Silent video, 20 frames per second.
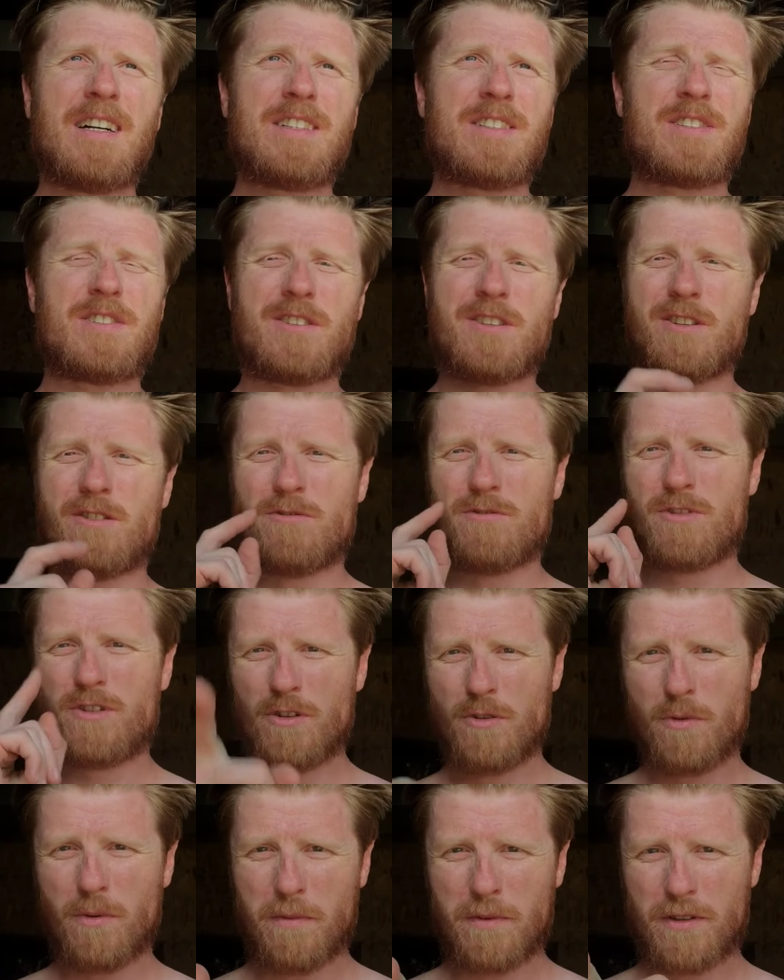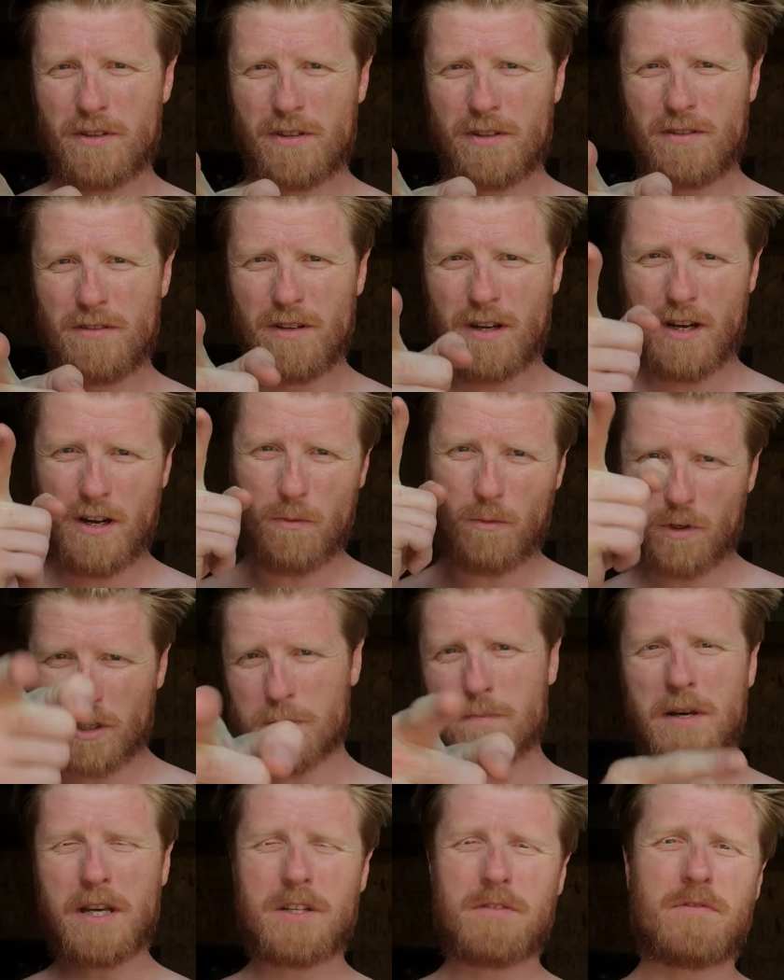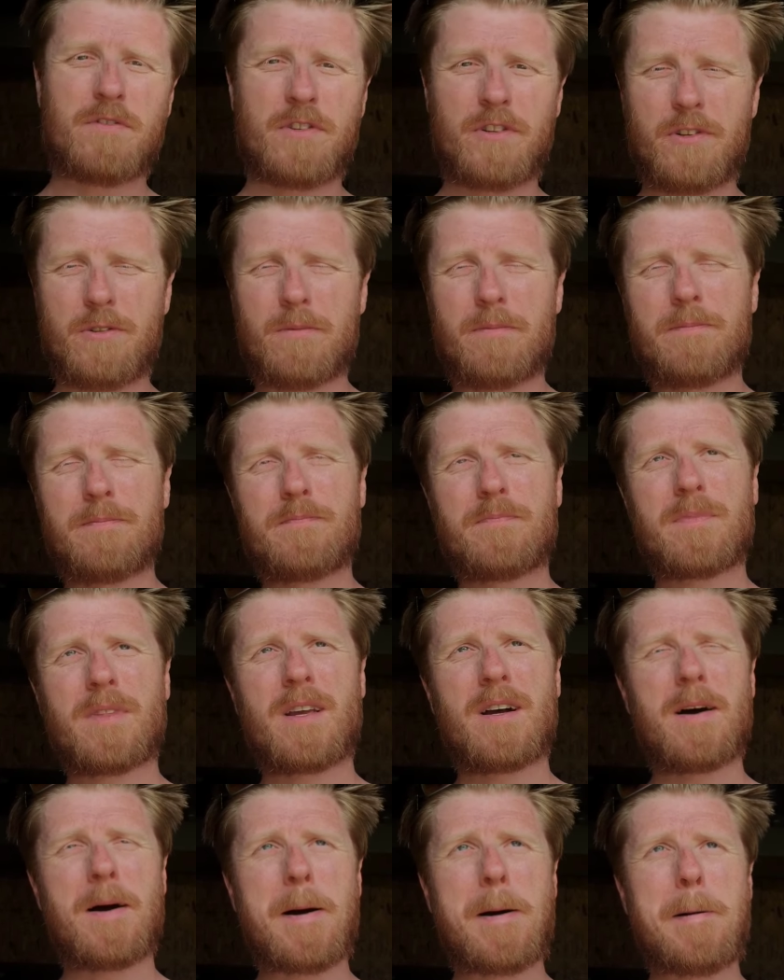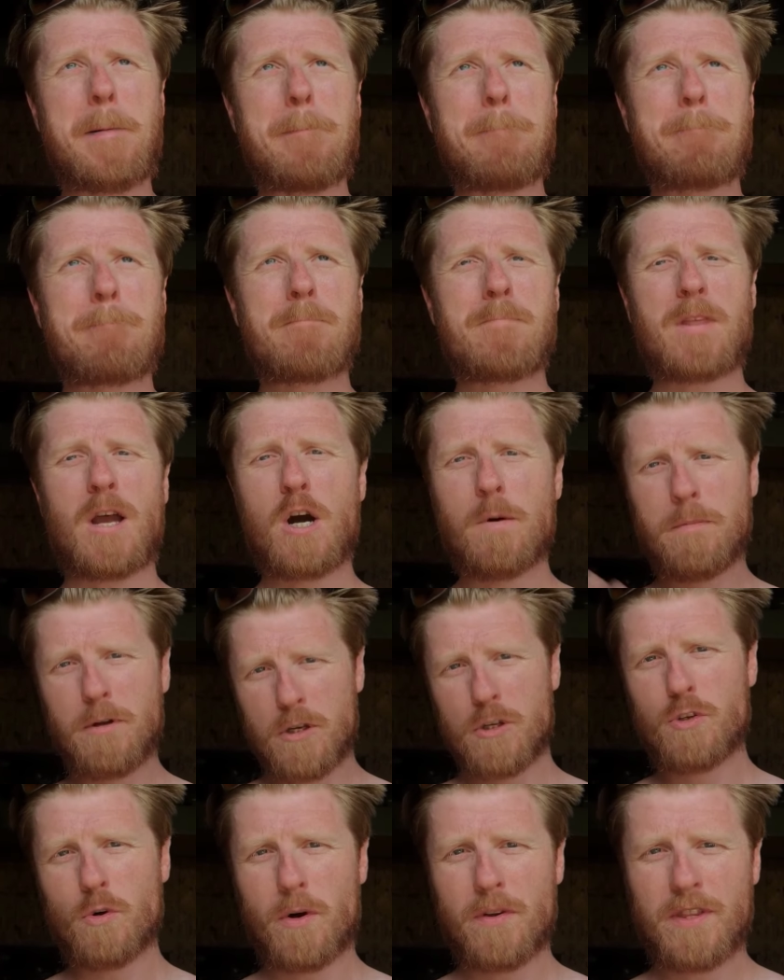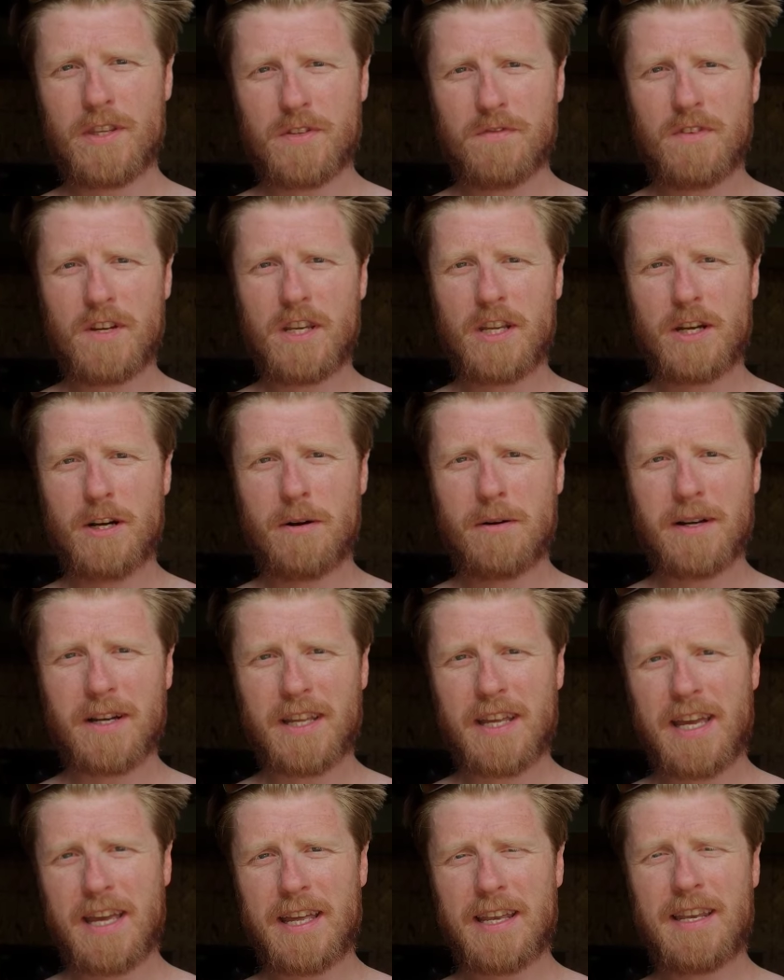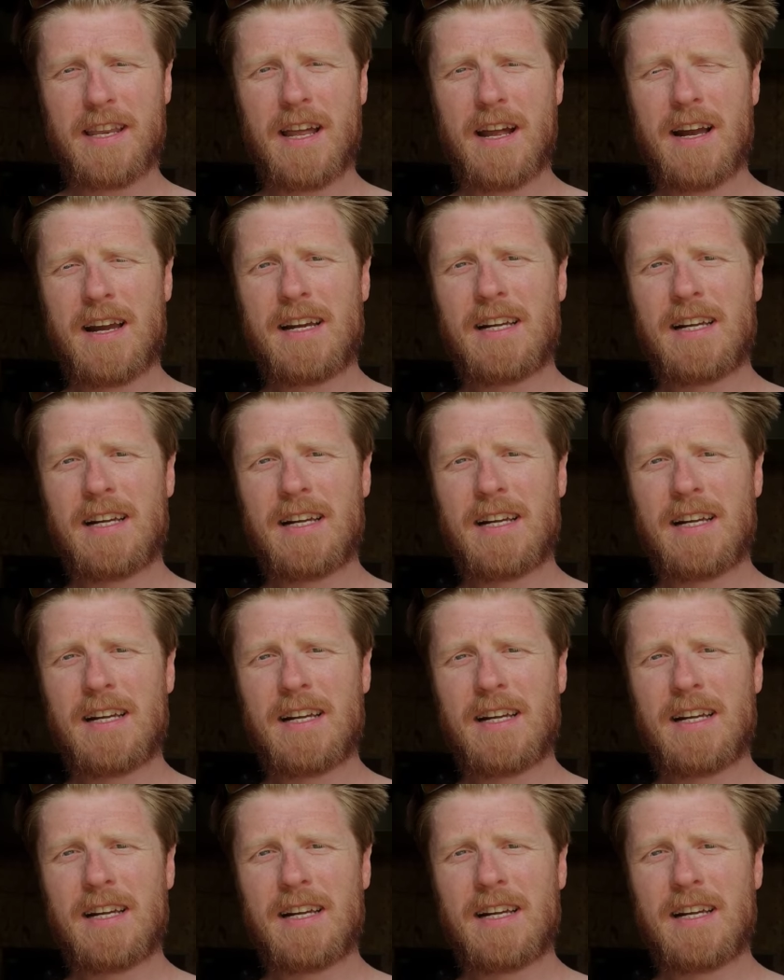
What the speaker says: So do what works best for you. Hope you enjoyed this video. Again,